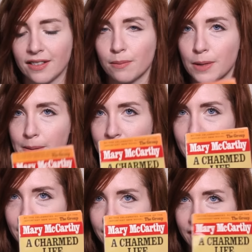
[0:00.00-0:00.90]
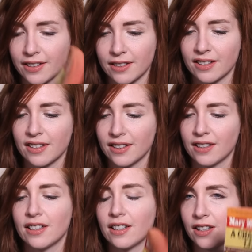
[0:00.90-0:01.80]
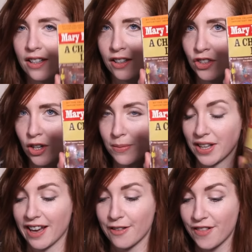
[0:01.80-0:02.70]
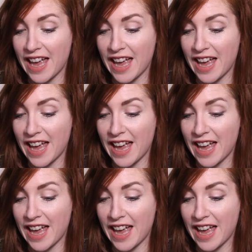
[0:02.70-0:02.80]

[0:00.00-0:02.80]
Mary McCarthy's A Charmed Life.